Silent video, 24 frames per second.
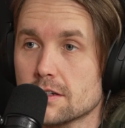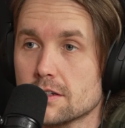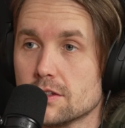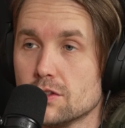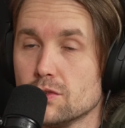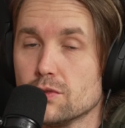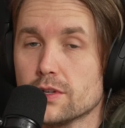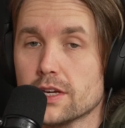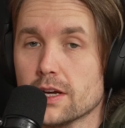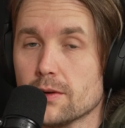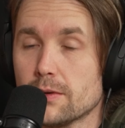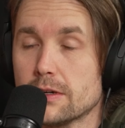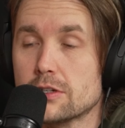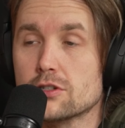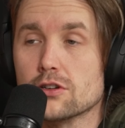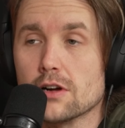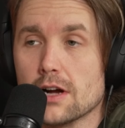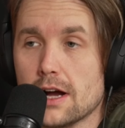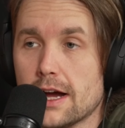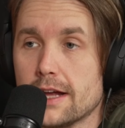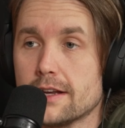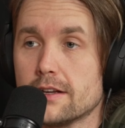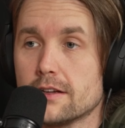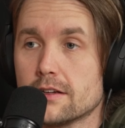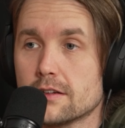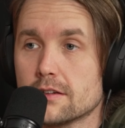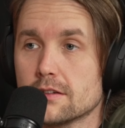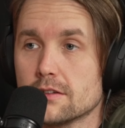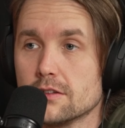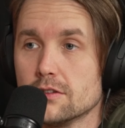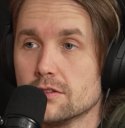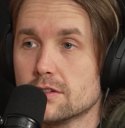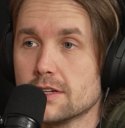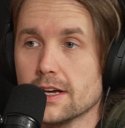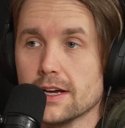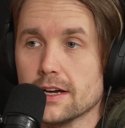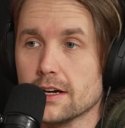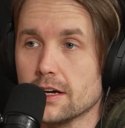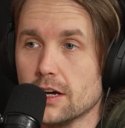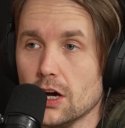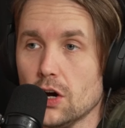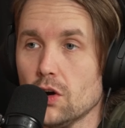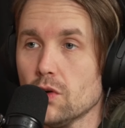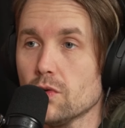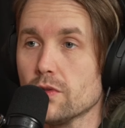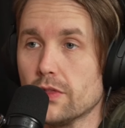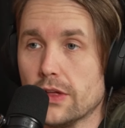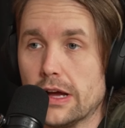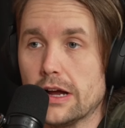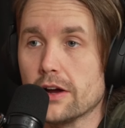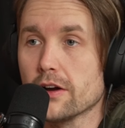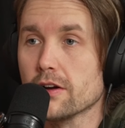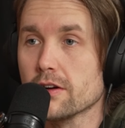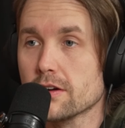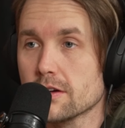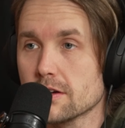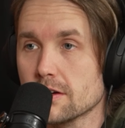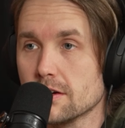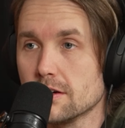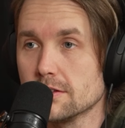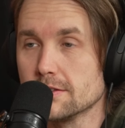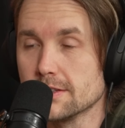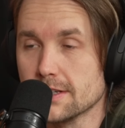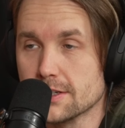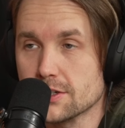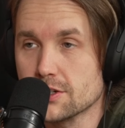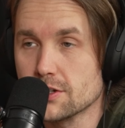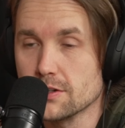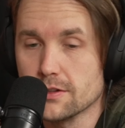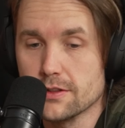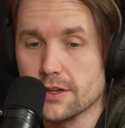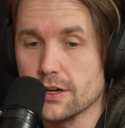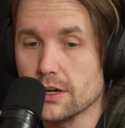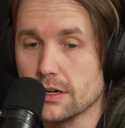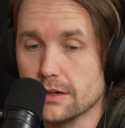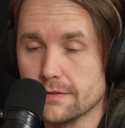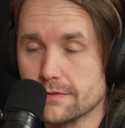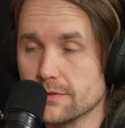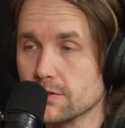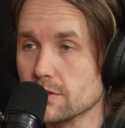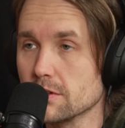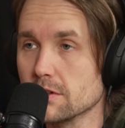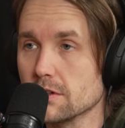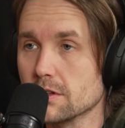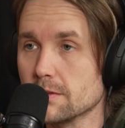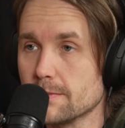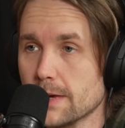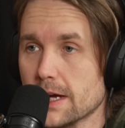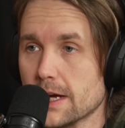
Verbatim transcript: You can't. We tried. You can't go there unless you're there for the